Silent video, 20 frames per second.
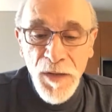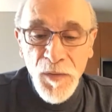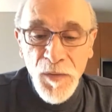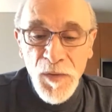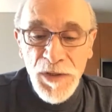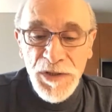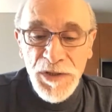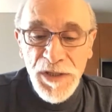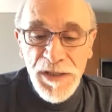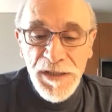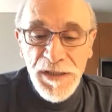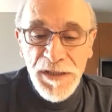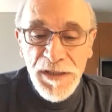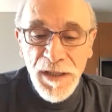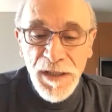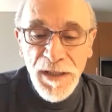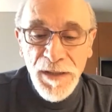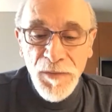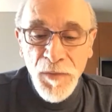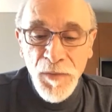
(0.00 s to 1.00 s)
which is
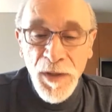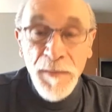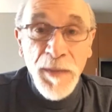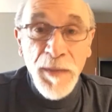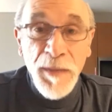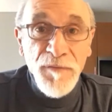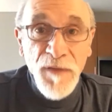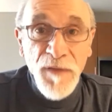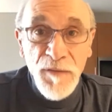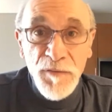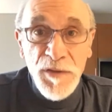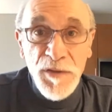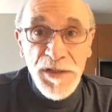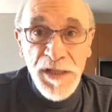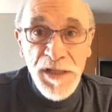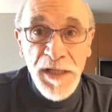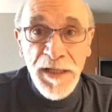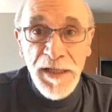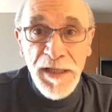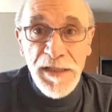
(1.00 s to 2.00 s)
uh, one of my favorite
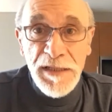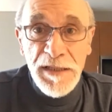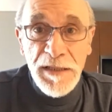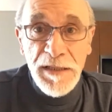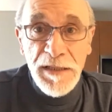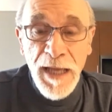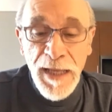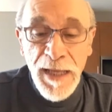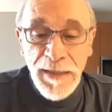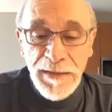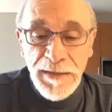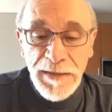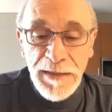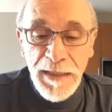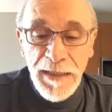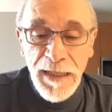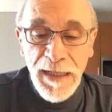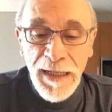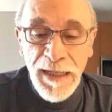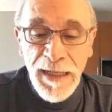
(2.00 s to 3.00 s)
cities. And
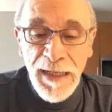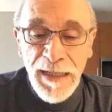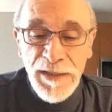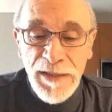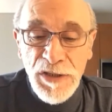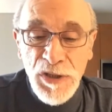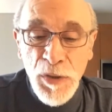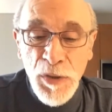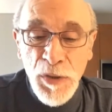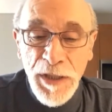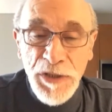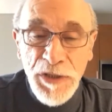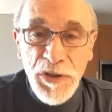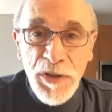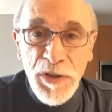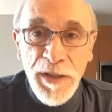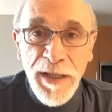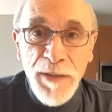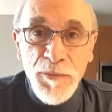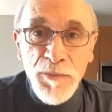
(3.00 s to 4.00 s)
uh, so
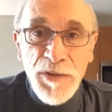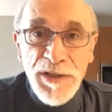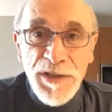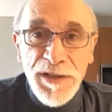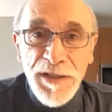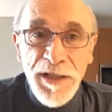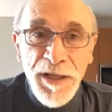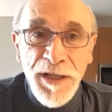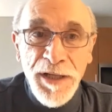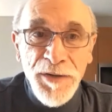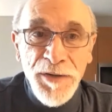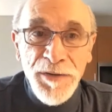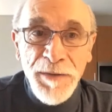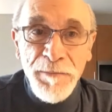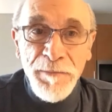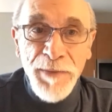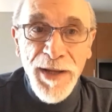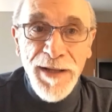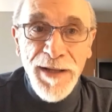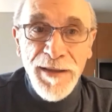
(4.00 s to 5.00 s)
initially it was, you know, the
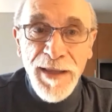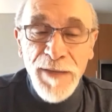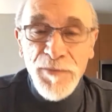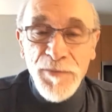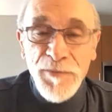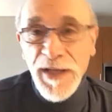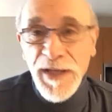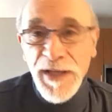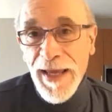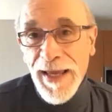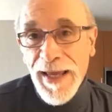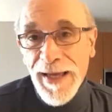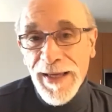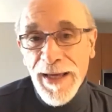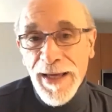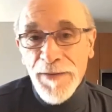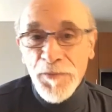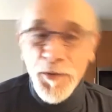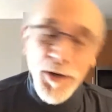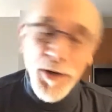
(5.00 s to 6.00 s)
big thing was, hey, I
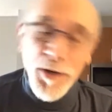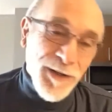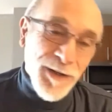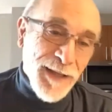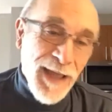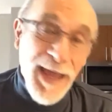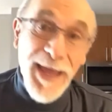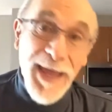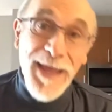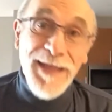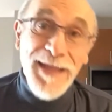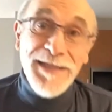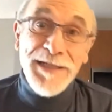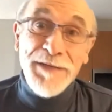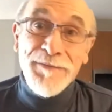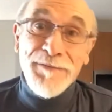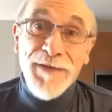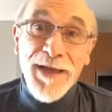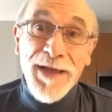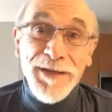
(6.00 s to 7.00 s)
got work. Hey, it's
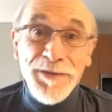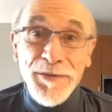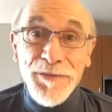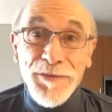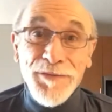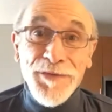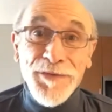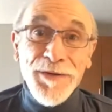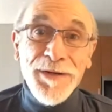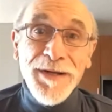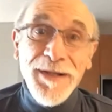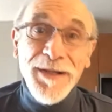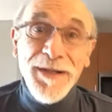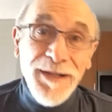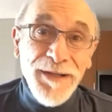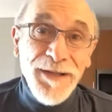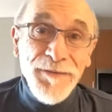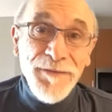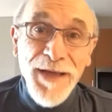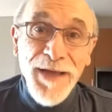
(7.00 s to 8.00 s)
in Vancouver.
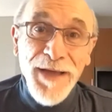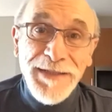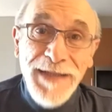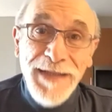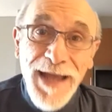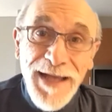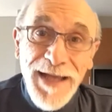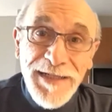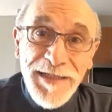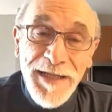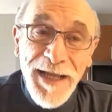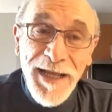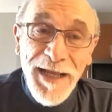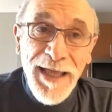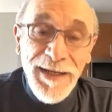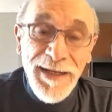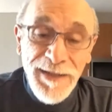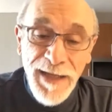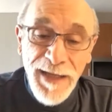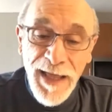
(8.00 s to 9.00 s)
Fantastic.
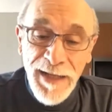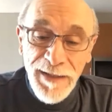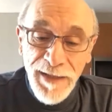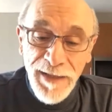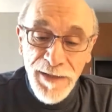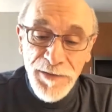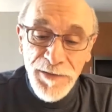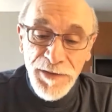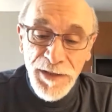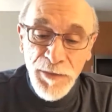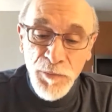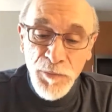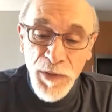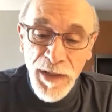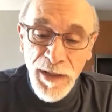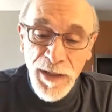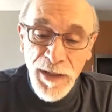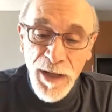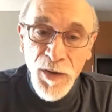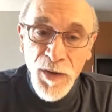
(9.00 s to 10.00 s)
And, and little did we
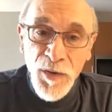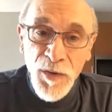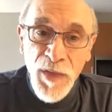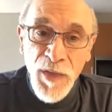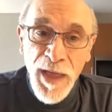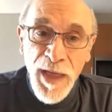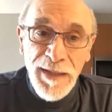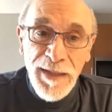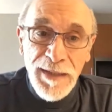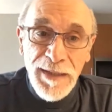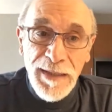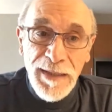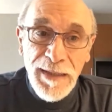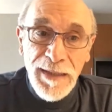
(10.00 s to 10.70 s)
know that